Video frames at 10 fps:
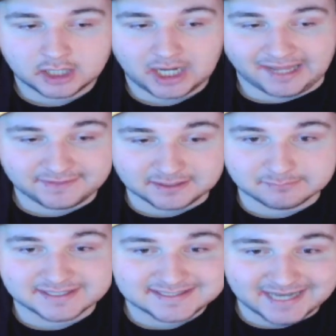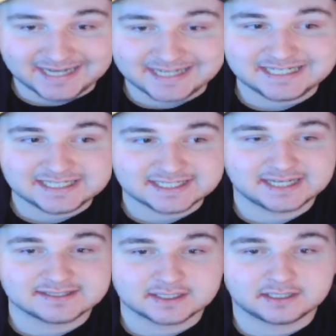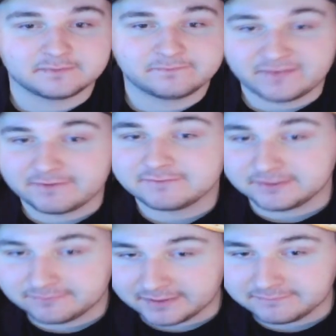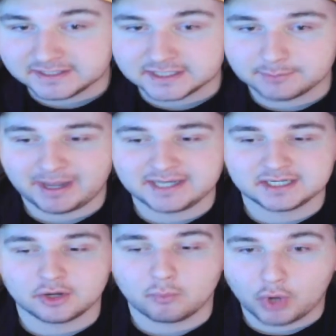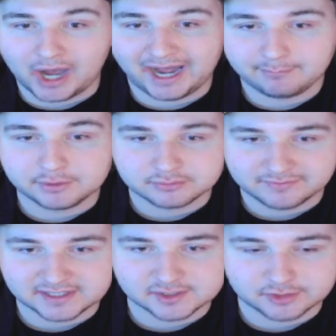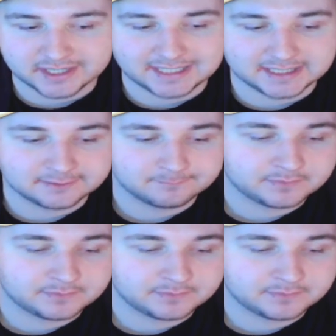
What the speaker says: I think Mercedes is a 50-50 depending on what happens with Antonelli.